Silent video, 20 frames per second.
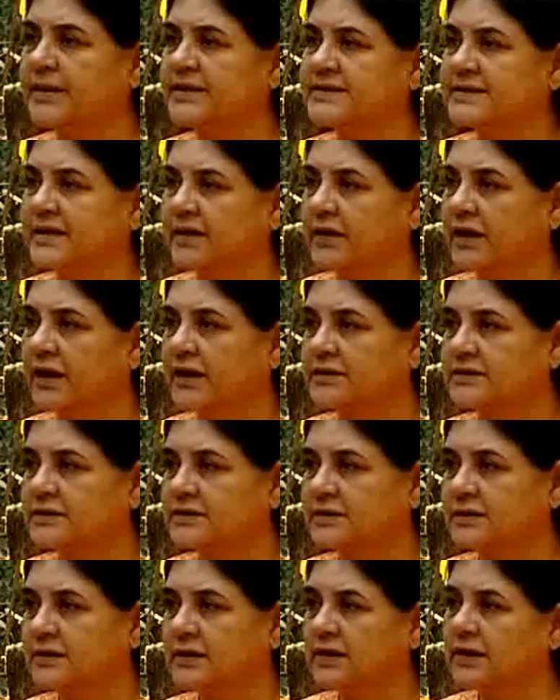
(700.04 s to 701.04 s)
are being sterilized.
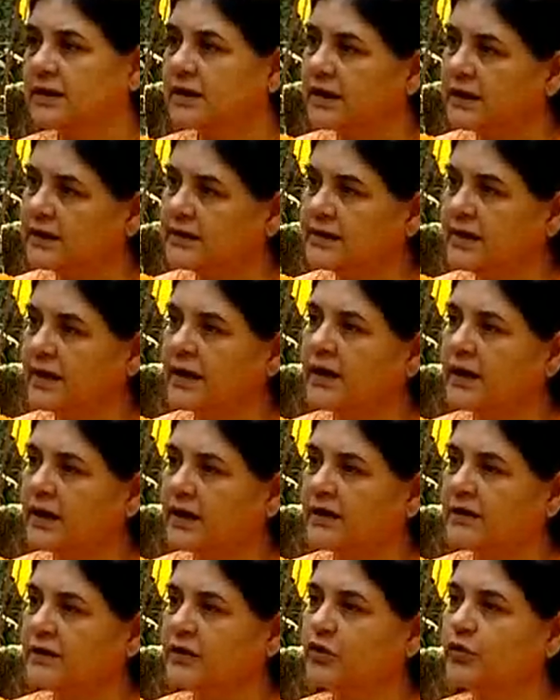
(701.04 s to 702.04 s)
In
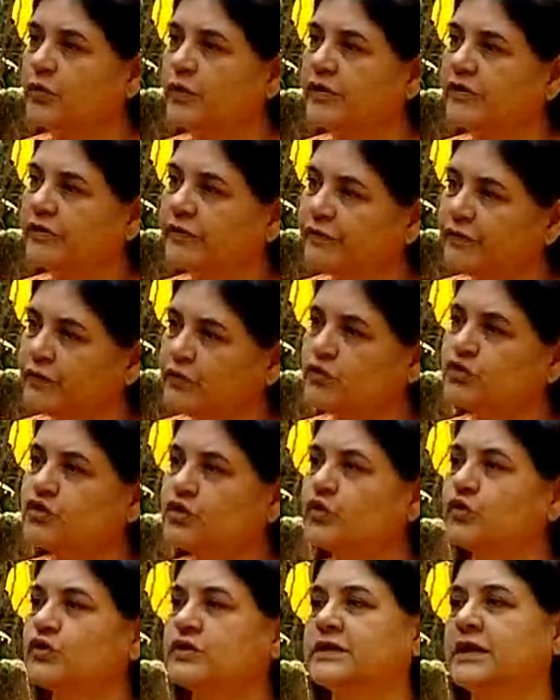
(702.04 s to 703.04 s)
Kerala, you will refuse
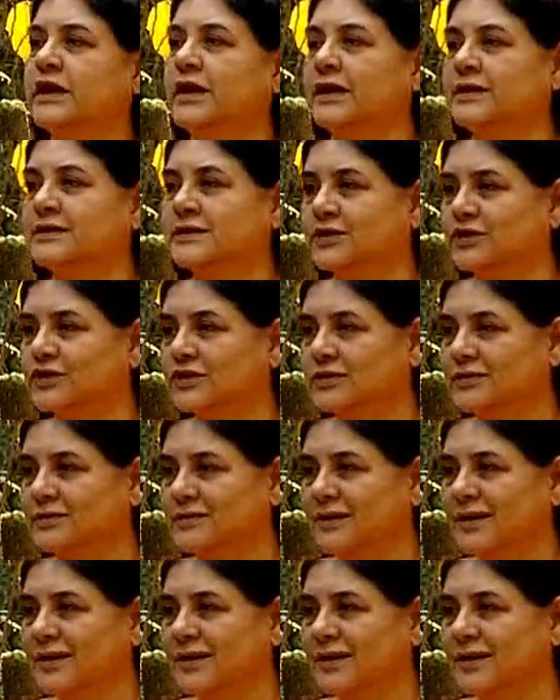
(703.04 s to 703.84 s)
to do sterilization